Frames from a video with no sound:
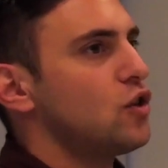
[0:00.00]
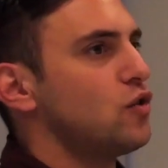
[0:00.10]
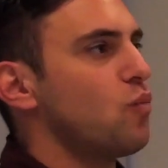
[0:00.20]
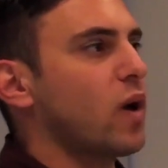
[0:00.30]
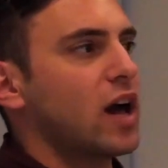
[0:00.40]

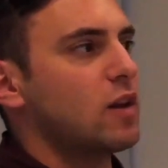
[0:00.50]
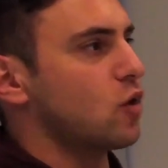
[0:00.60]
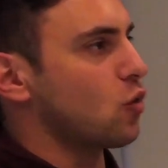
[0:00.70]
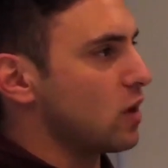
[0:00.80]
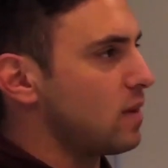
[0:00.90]
what kind of
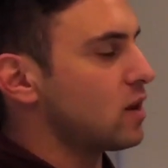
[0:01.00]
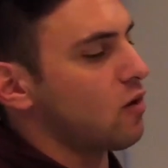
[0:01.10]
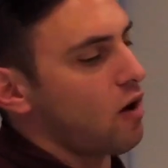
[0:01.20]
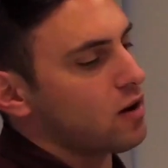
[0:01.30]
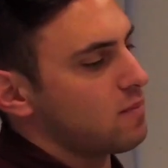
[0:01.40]
agreement
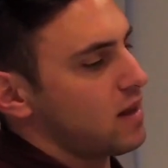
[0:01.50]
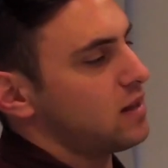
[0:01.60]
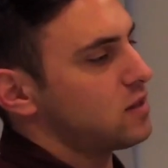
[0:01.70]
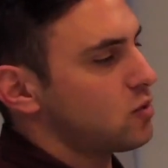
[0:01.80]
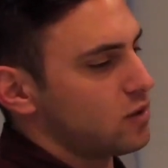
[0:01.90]
or
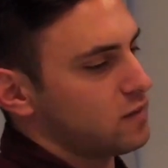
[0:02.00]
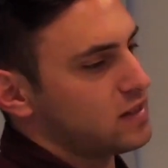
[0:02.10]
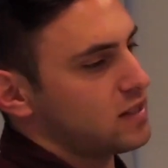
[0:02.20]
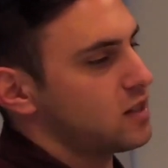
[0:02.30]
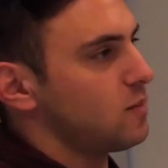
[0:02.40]
automated sort of
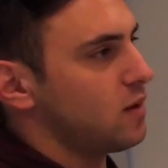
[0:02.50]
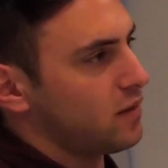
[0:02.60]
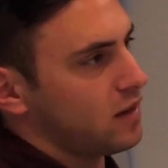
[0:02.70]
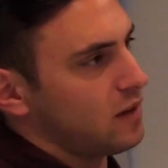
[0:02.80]
system of